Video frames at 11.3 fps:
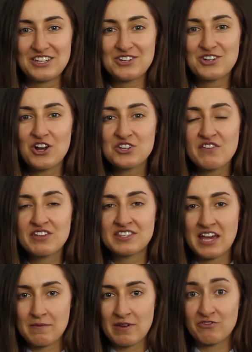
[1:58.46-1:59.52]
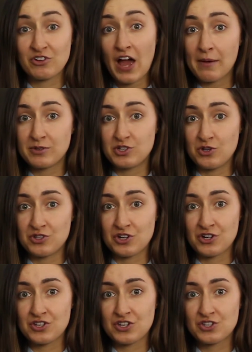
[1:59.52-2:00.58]
You could also have a segment for lapsed
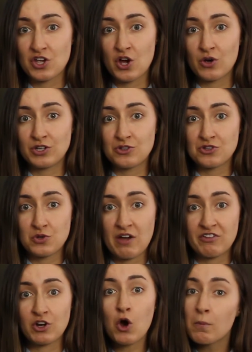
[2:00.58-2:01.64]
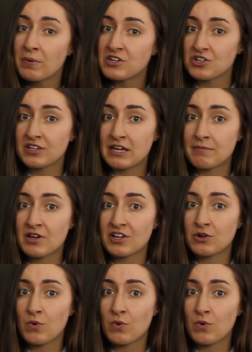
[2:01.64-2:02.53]
users, so users who haven't opened your email in a